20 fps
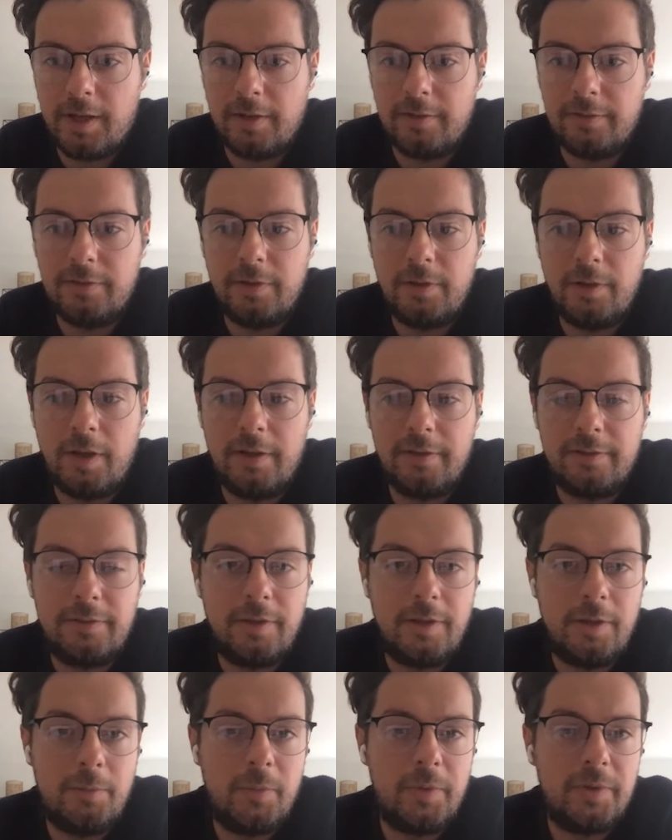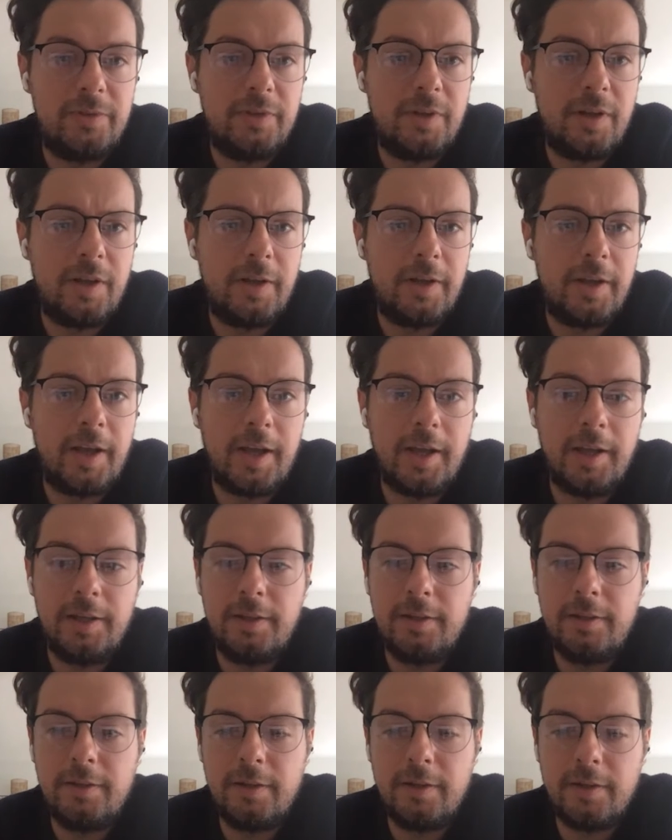okay, I assume we're still
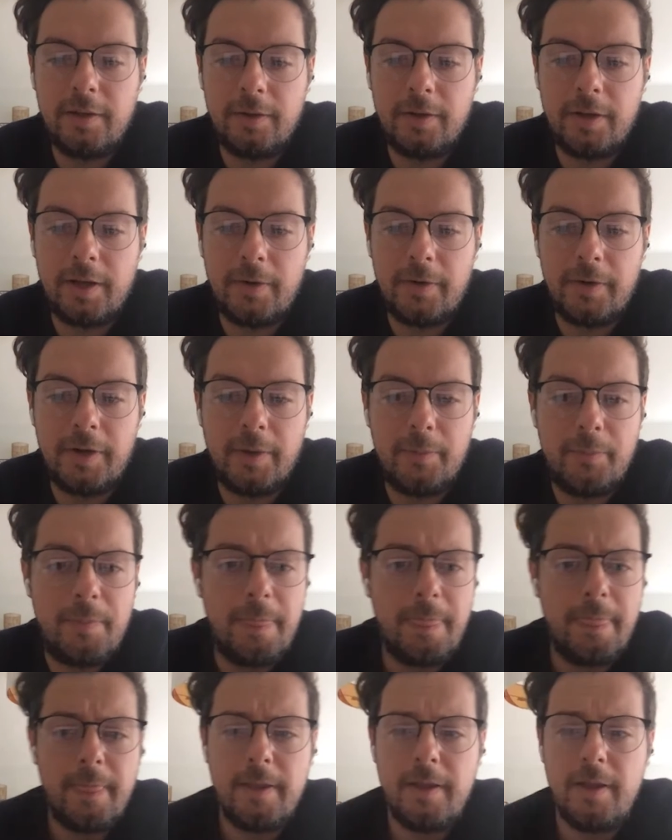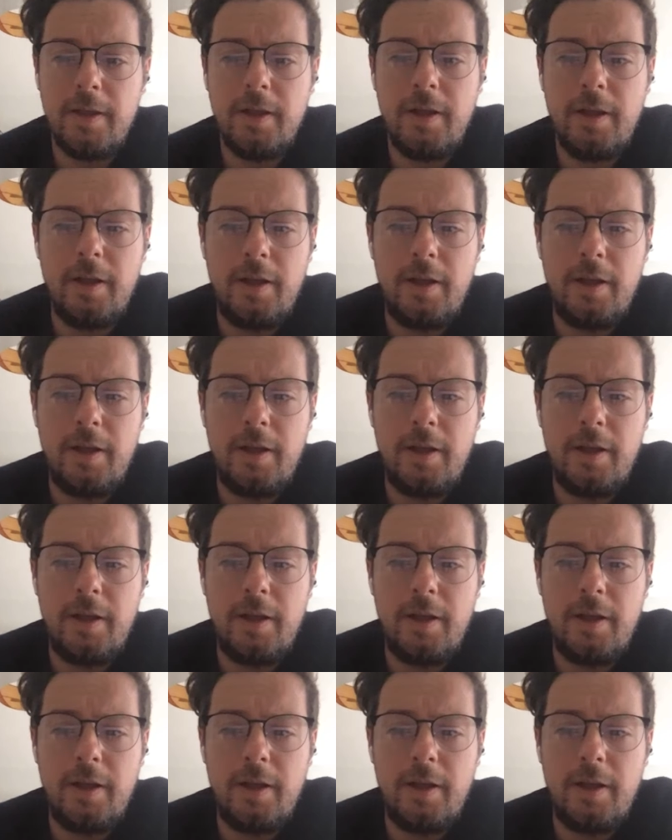okay. I'll carry on.